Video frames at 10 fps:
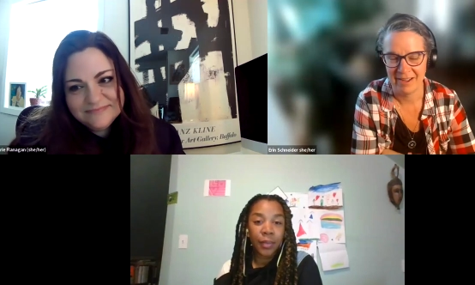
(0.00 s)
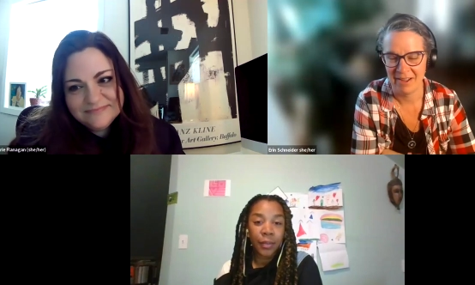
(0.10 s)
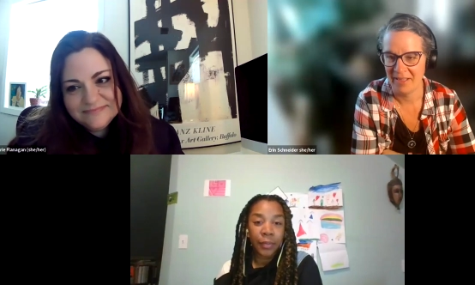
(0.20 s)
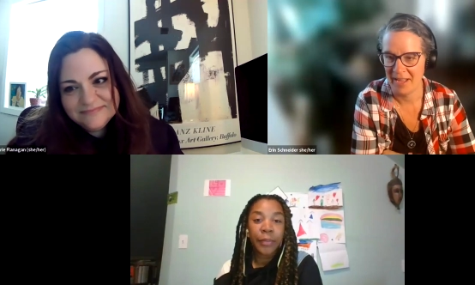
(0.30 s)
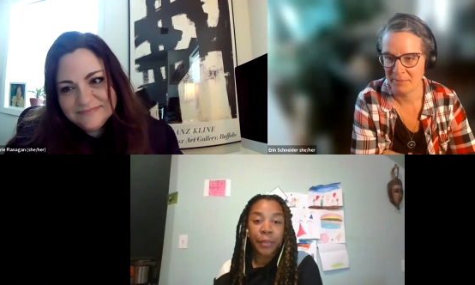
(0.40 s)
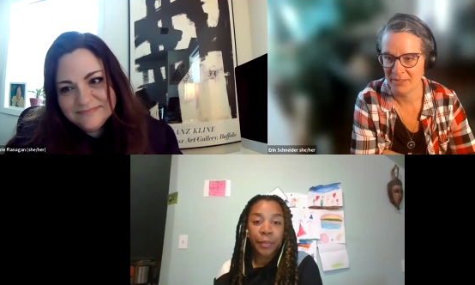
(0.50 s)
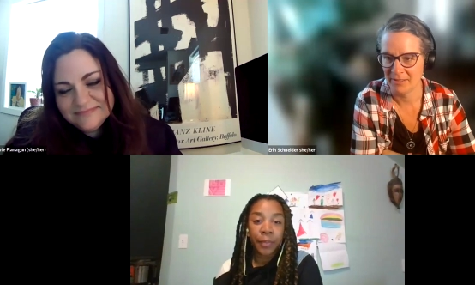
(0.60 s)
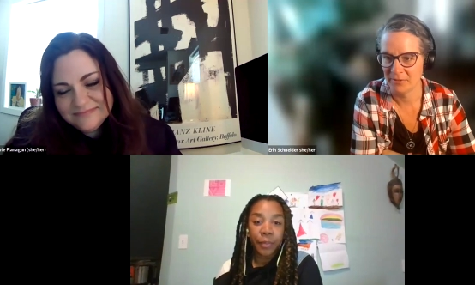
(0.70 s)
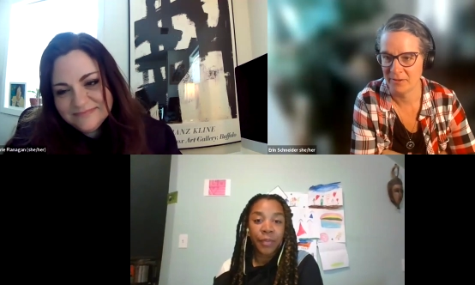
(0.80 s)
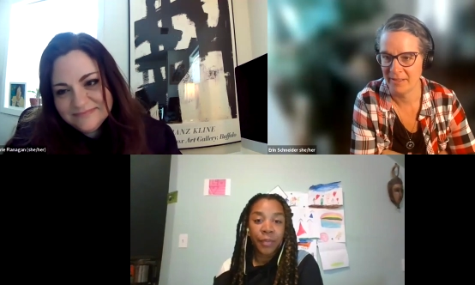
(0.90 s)
Speaker 1: all the
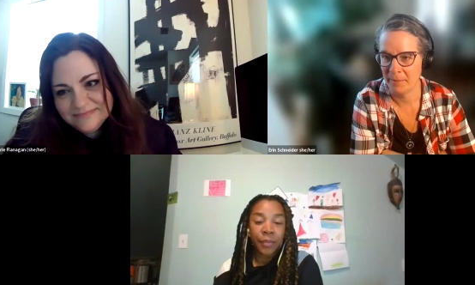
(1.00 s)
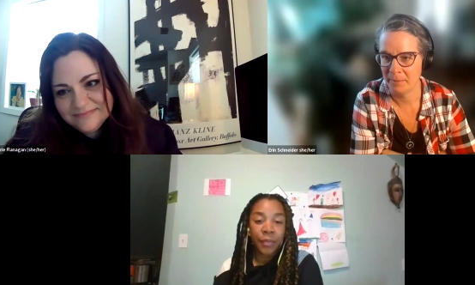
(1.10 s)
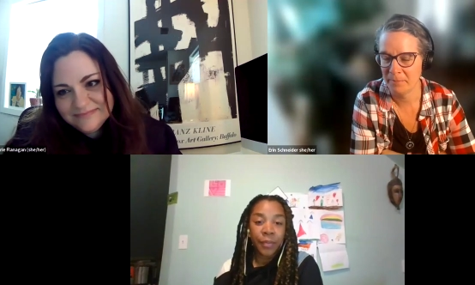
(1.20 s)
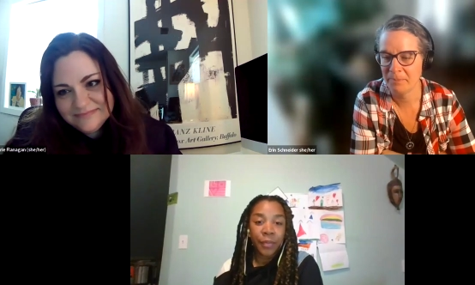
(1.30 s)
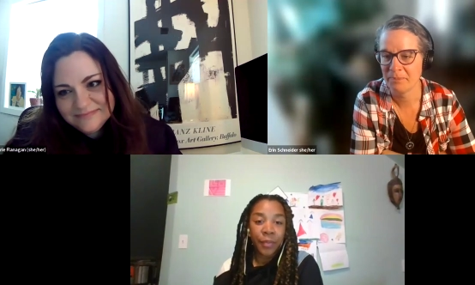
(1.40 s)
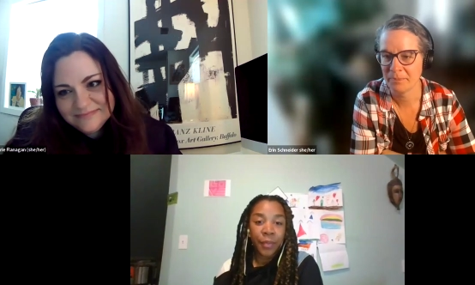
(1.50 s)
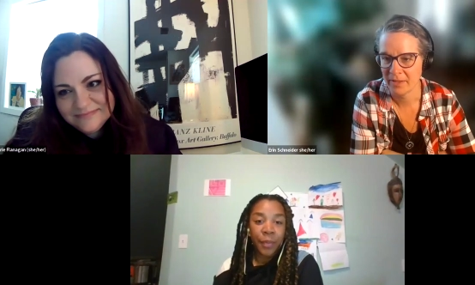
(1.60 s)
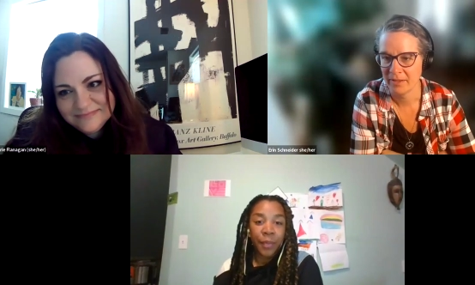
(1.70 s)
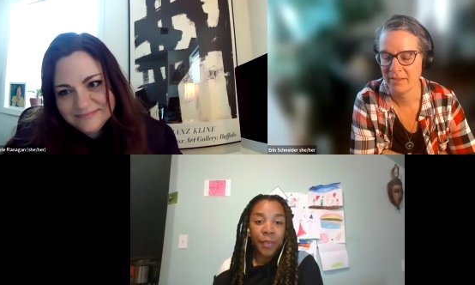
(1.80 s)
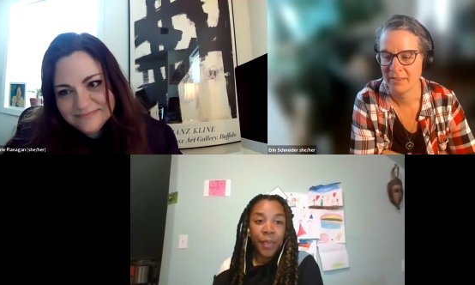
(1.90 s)
options for them?
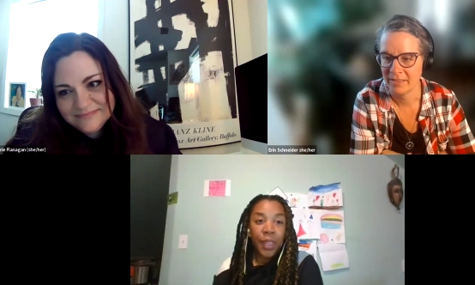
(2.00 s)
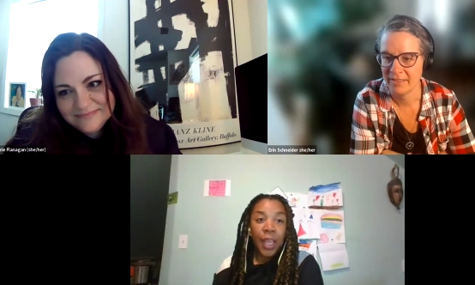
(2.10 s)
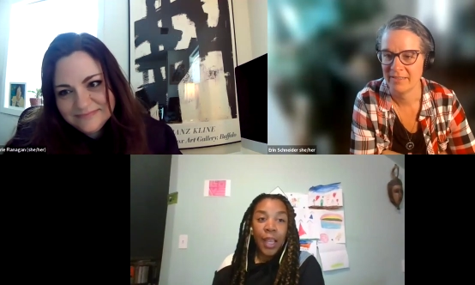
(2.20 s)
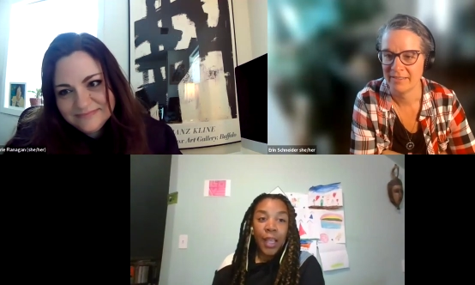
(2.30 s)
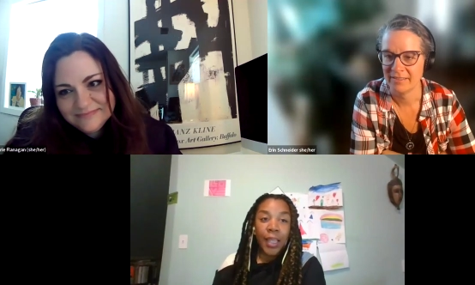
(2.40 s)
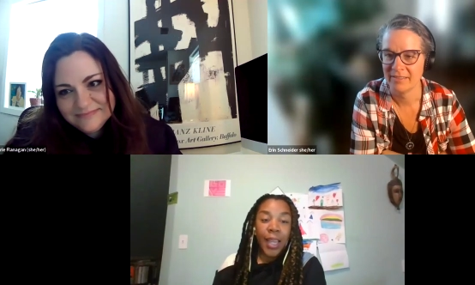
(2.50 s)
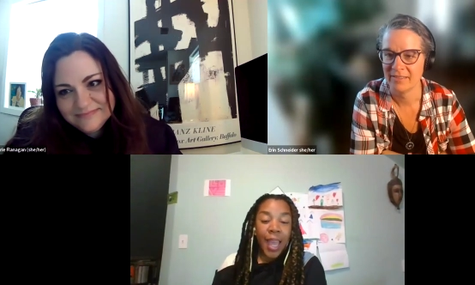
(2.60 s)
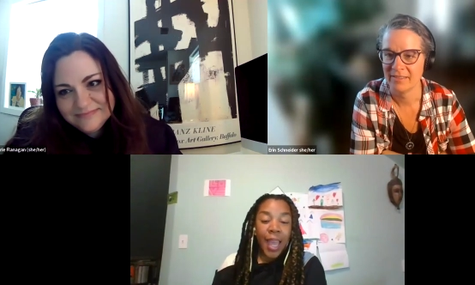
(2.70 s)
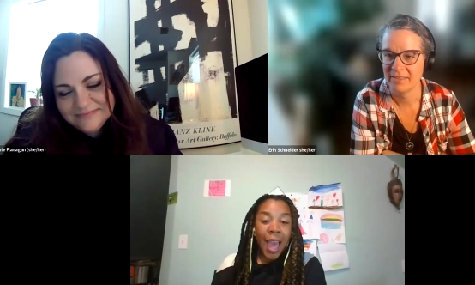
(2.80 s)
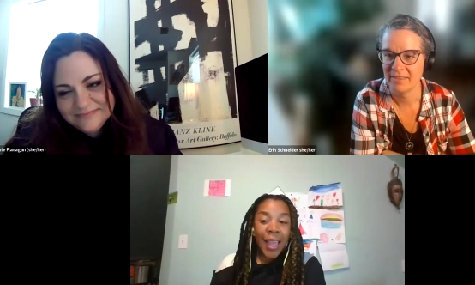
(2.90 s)

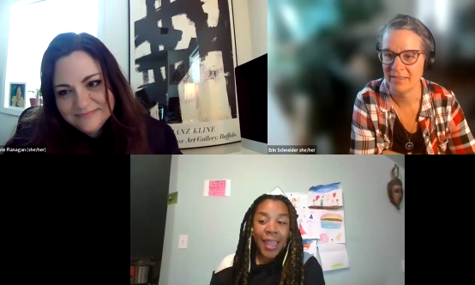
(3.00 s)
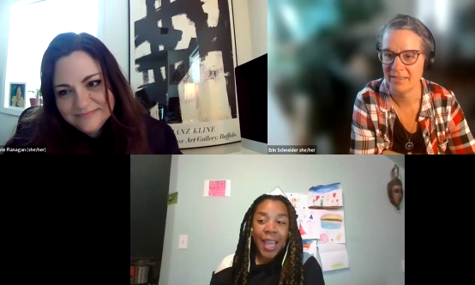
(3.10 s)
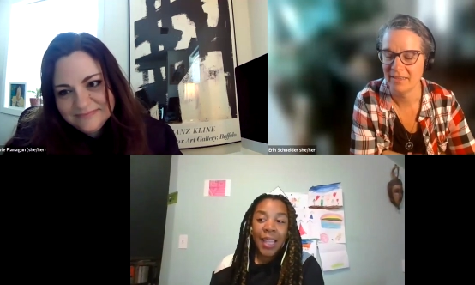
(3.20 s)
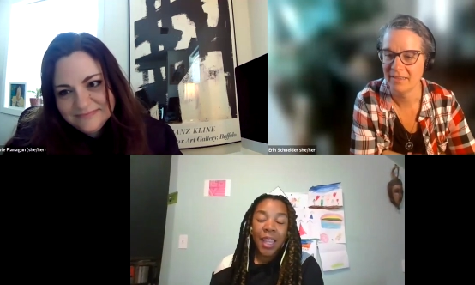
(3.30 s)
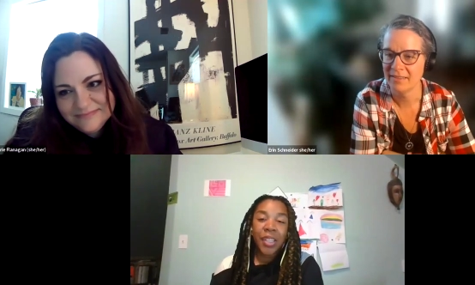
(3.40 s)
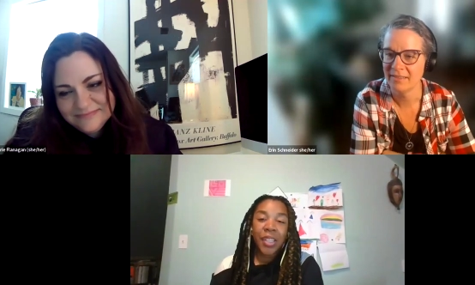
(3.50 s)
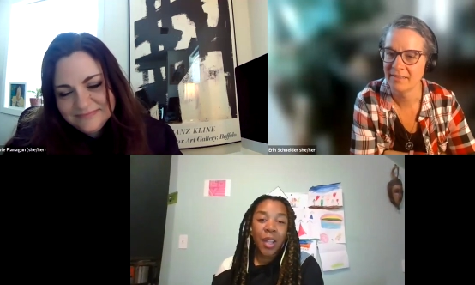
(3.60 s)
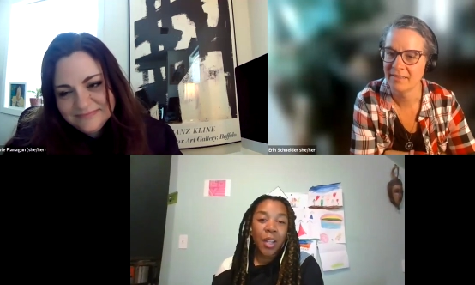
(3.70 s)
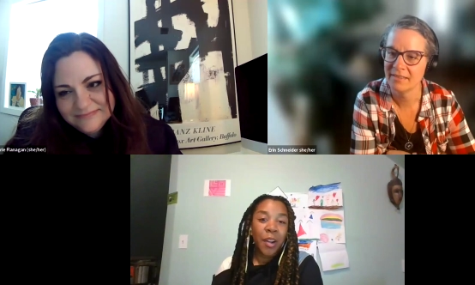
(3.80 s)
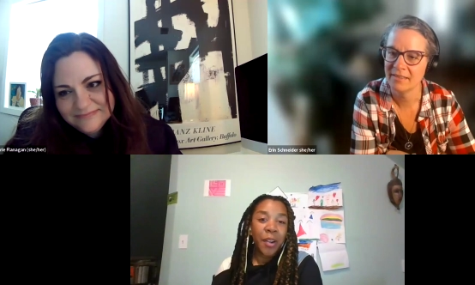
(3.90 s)
Speaker 2: Yeah, I think they're
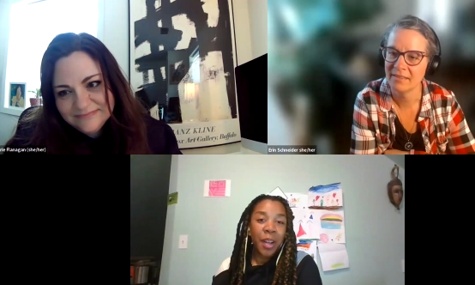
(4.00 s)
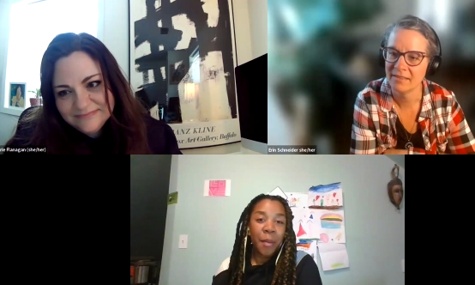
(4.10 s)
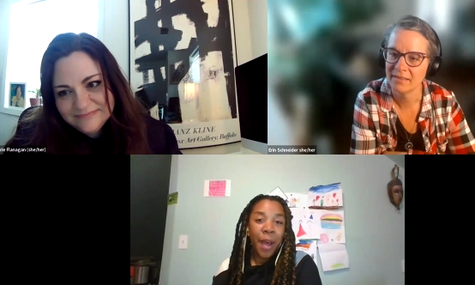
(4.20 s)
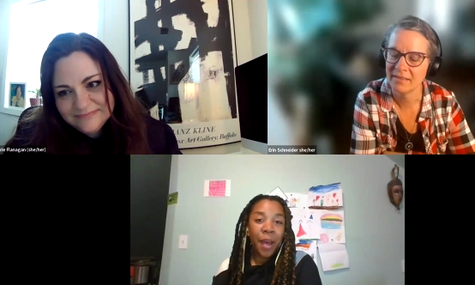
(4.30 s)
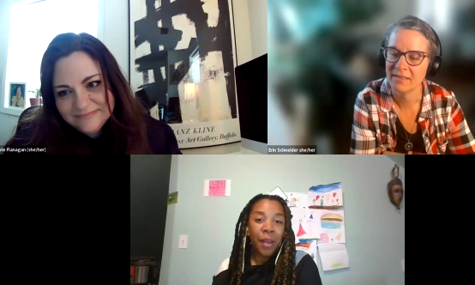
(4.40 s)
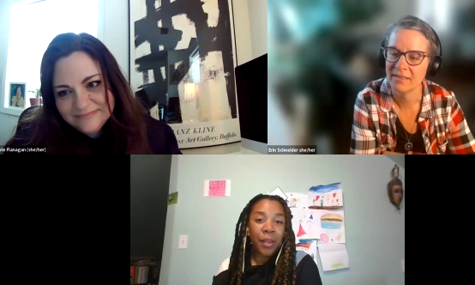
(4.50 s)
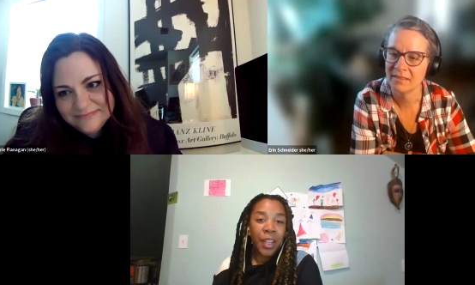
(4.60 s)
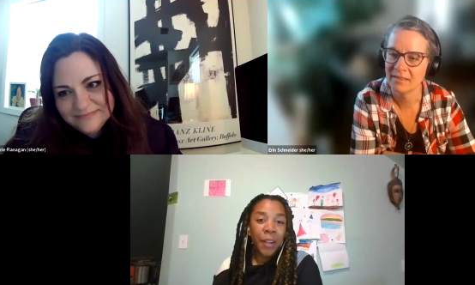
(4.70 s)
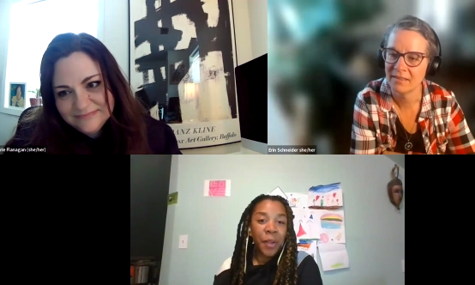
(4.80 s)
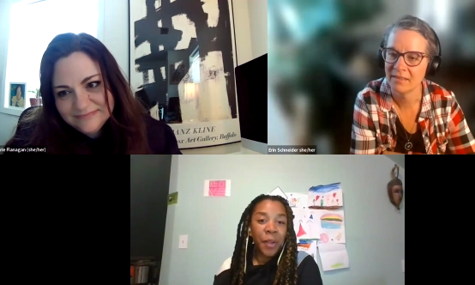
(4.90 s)
still learning
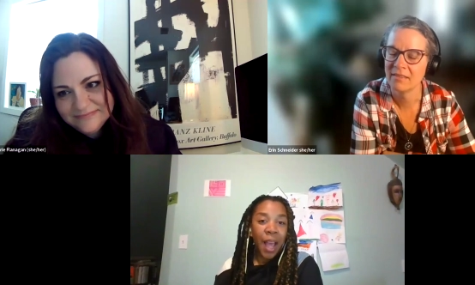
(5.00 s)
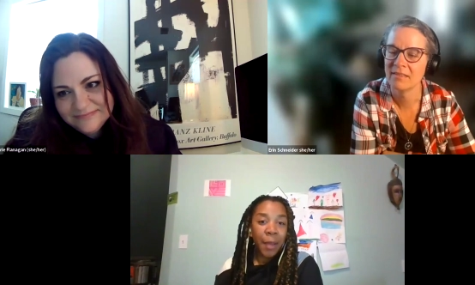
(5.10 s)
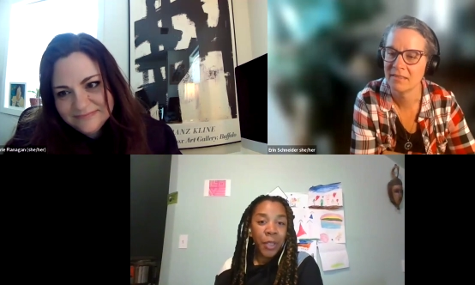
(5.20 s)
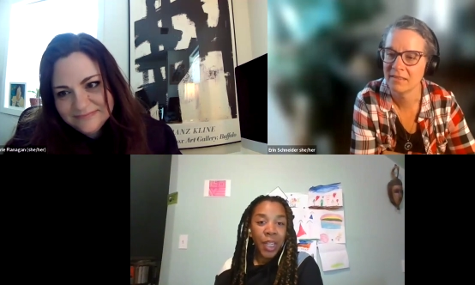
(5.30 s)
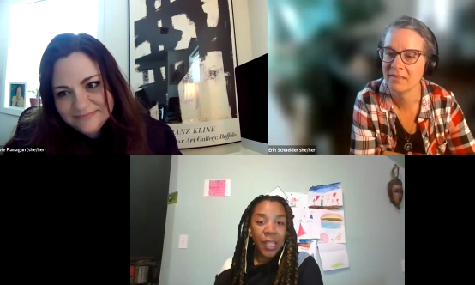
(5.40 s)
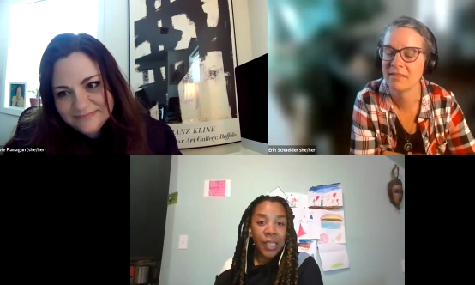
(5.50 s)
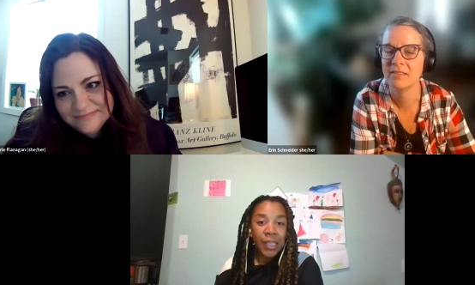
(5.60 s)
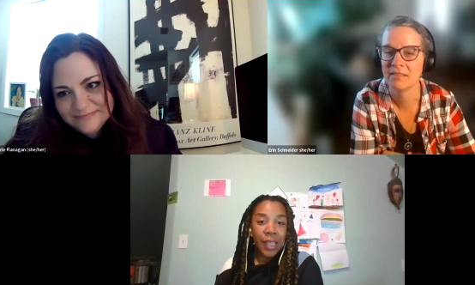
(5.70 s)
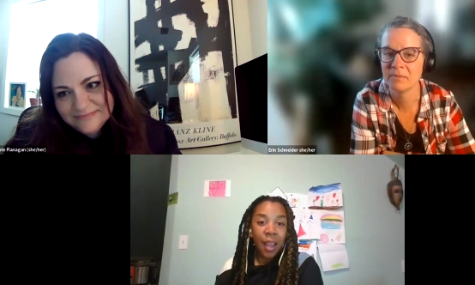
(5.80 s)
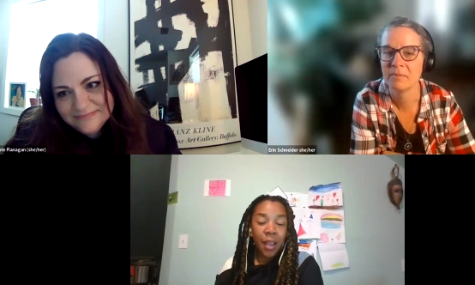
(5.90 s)
about different
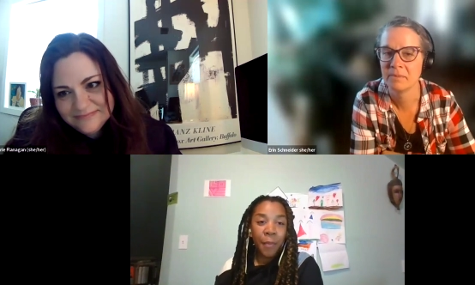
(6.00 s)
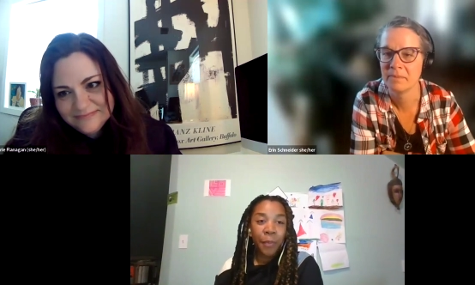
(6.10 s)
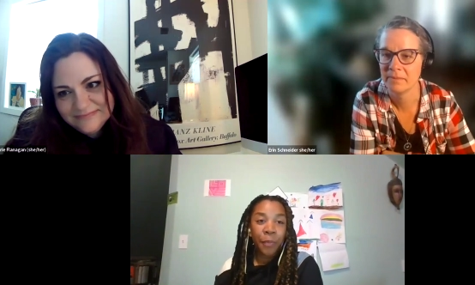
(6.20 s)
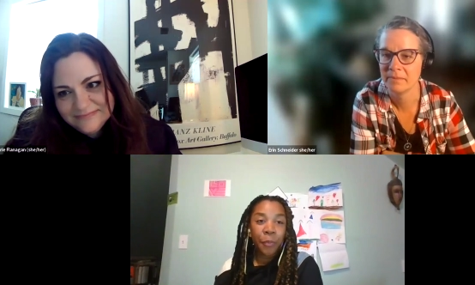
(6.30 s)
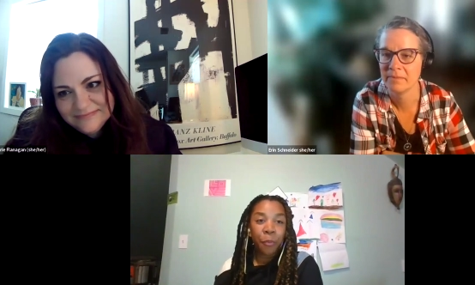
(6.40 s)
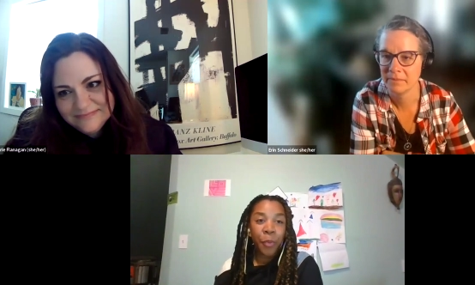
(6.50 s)
options. Um,